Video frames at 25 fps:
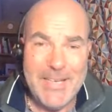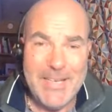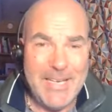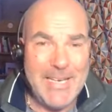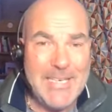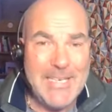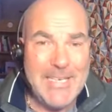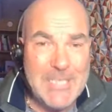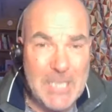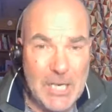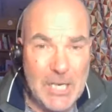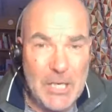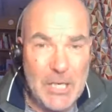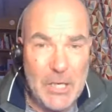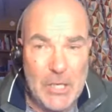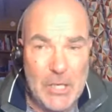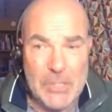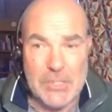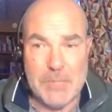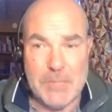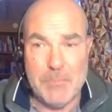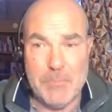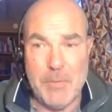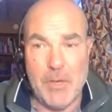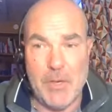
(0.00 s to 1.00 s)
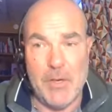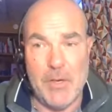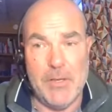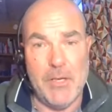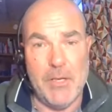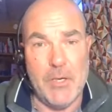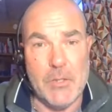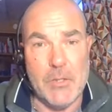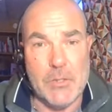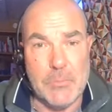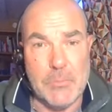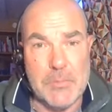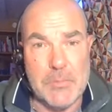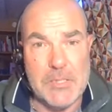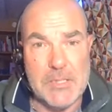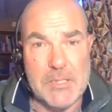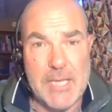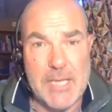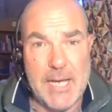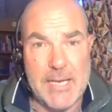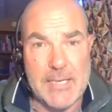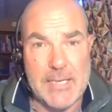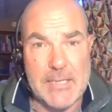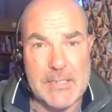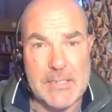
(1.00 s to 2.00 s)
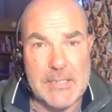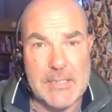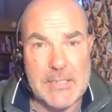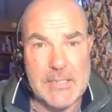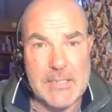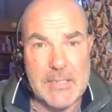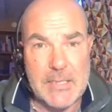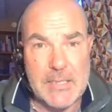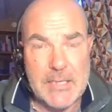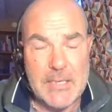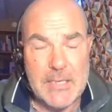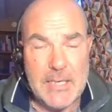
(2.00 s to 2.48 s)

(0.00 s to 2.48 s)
He's learned by those mistakes.